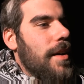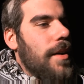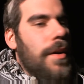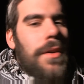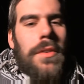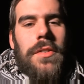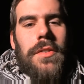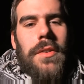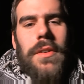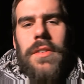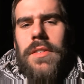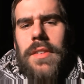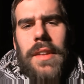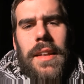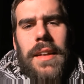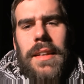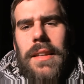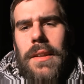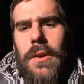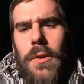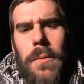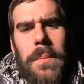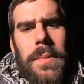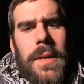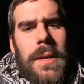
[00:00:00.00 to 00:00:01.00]
all sorts of like
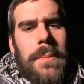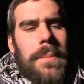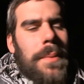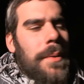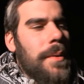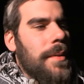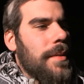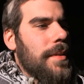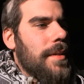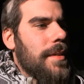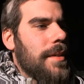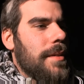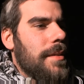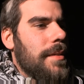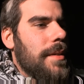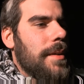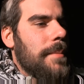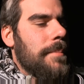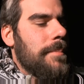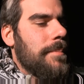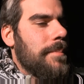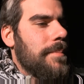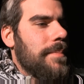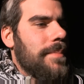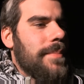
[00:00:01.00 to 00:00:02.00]
little people, you
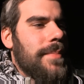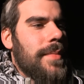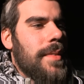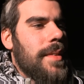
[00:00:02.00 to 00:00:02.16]
know,